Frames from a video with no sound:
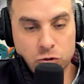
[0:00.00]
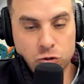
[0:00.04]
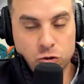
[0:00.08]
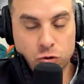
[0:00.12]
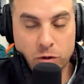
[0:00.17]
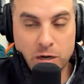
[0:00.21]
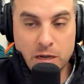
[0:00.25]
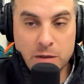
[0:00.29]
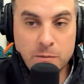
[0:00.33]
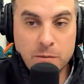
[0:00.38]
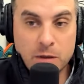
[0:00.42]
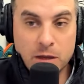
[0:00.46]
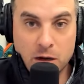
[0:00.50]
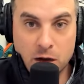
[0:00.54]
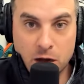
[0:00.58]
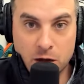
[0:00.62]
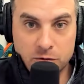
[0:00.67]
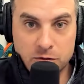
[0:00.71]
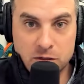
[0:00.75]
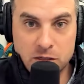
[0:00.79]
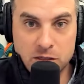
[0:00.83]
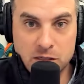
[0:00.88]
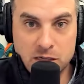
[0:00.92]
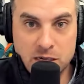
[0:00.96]
treatment
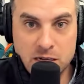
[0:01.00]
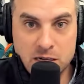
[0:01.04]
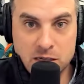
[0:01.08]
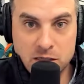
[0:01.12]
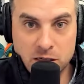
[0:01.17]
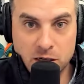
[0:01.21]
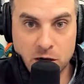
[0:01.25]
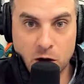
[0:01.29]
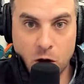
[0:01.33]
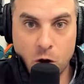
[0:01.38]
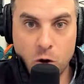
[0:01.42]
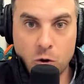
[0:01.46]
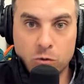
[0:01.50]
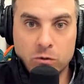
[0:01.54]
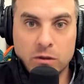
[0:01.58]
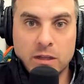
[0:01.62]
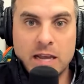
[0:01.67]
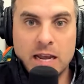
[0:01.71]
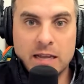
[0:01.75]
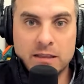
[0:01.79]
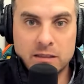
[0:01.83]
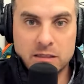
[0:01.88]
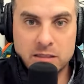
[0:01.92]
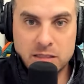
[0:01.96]
of disease and
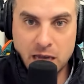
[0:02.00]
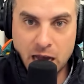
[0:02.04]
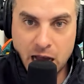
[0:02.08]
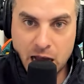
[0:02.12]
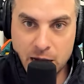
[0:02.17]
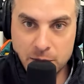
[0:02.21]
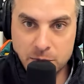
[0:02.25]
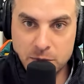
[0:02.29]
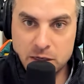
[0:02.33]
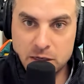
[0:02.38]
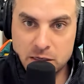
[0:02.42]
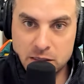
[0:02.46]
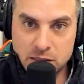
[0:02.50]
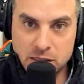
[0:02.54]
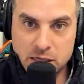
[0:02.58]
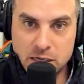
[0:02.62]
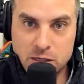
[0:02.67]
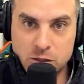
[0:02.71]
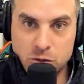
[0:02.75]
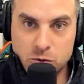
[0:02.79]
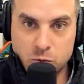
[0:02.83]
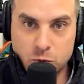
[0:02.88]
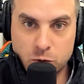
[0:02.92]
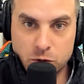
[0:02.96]
only at the time the
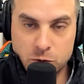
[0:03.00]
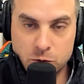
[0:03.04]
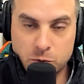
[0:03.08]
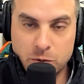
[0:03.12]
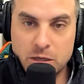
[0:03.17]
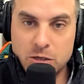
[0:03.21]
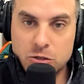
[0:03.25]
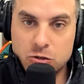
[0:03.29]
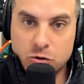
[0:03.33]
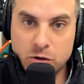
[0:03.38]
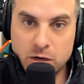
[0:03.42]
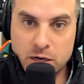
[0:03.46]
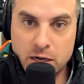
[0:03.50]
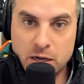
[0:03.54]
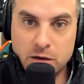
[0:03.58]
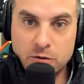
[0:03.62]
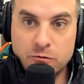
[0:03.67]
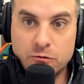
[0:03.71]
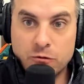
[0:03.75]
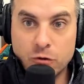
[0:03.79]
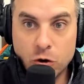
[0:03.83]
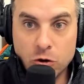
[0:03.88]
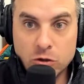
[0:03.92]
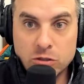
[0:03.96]
disease was being treated
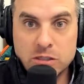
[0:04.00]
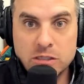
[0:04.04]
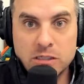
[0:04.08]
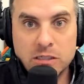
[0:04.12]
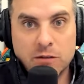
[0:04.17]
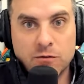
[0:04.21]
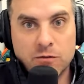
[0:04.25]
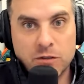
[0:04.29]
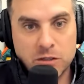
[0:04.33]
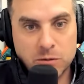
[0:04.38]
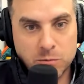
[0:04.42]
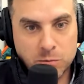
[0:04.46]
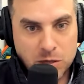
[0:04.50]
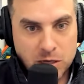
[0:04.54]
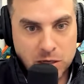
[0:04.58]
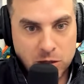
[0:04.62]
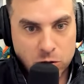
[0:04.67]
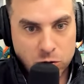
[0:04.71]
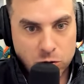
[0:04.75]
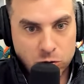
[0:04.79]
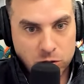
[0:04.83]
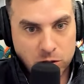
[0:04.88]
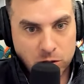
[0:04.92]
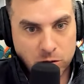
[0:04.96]
versus if it's
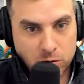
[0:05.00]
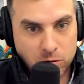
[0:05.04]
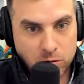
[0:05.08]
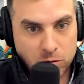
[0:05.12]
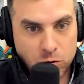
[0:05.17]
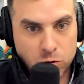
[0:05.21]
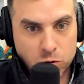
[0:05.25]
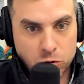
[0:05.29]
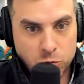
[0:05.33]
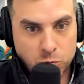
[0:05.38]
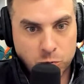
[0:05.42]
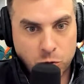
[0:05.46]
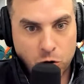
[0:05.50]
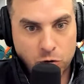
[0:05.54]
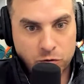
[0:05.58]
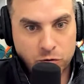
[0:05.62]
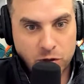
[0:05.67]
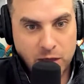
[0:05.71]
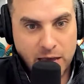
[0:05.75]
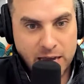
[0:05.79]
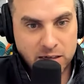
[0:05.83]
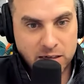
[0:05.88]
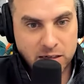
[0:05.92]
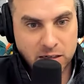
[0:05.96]
being used
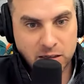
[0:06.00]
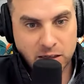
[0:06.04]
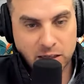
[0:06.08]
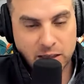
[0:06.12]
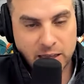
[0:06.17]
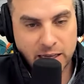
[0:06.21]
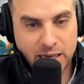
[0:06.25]
prophylactically?